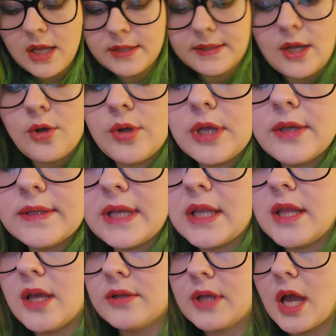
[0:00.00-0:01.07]
so you've
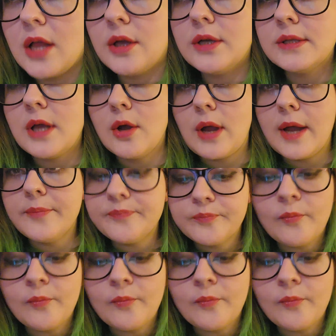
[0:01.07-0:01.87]
seen those colors. Okay,